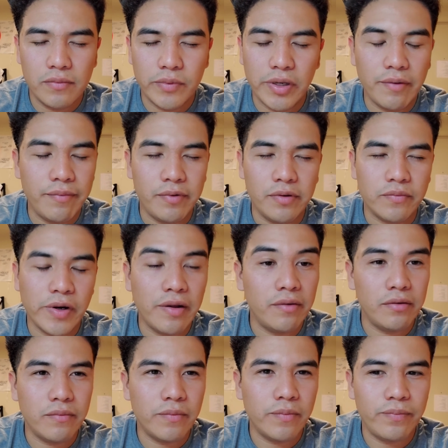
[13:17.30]
or
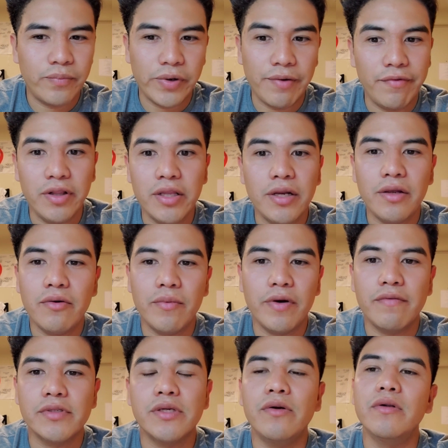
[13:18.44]

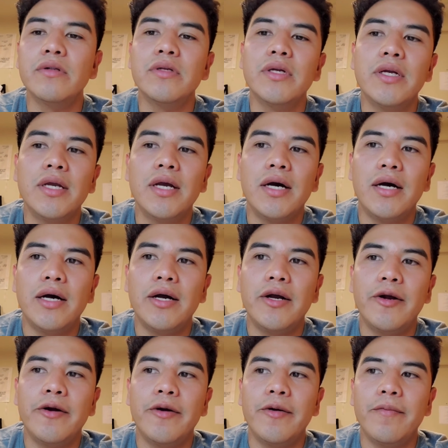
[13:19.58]
whatever it's called.
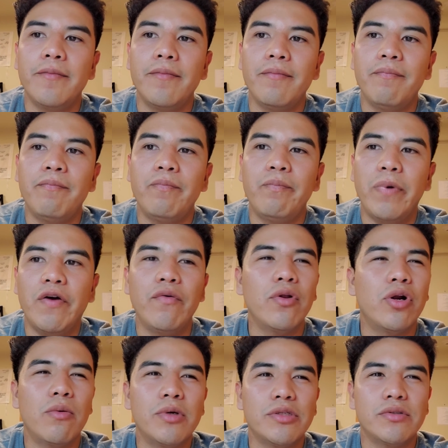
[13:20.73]
Um, but full
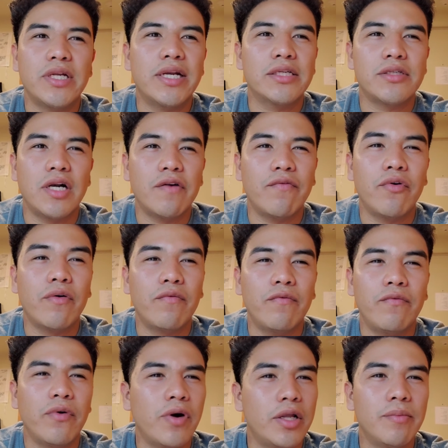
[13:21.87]
coverage was an extra like
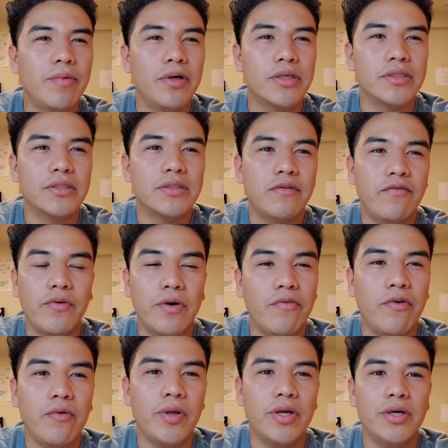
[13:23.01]
400 bucks for the
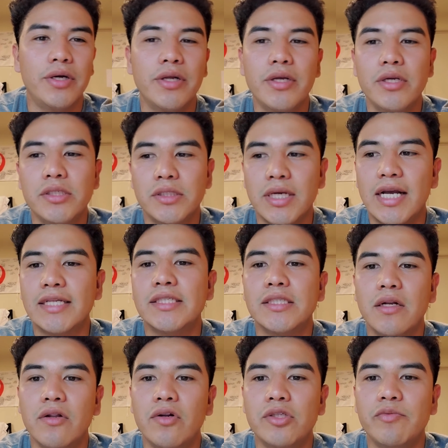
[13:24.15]
whole year. So I got
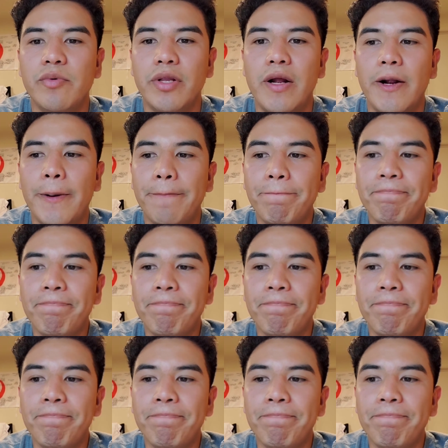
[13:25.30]
600 dollars for that.